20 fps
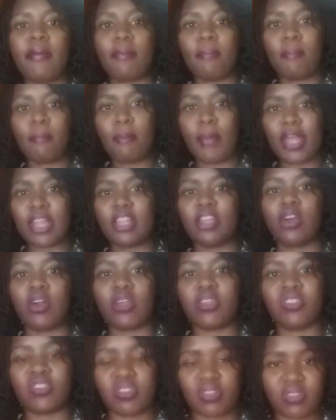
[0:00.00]

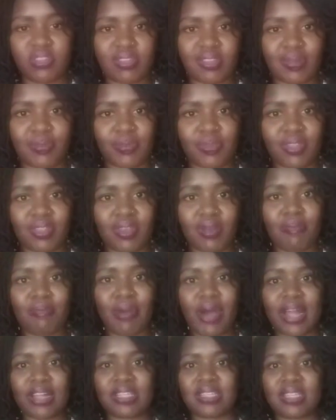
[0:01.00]
medical systems,
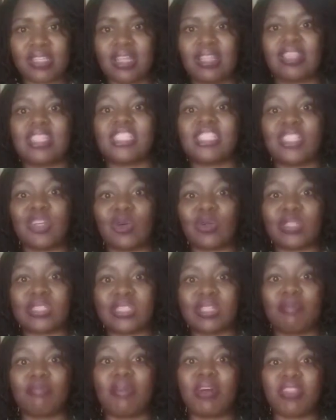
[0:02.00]
but the
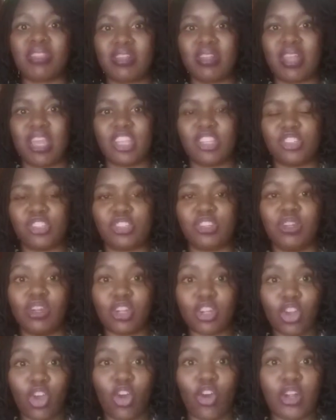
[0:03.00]
source, Mother Nature,
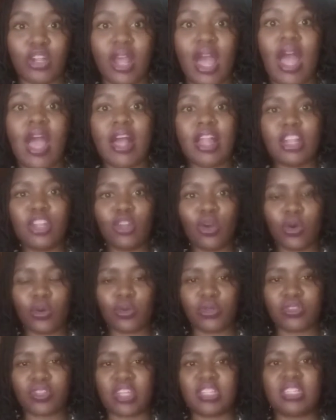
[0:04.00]
God,
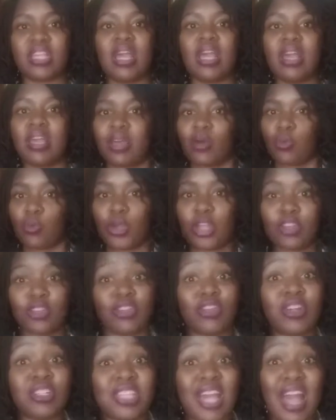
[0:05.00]
knows that we do
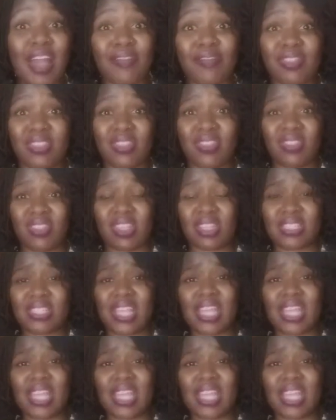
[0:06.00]
not have these things.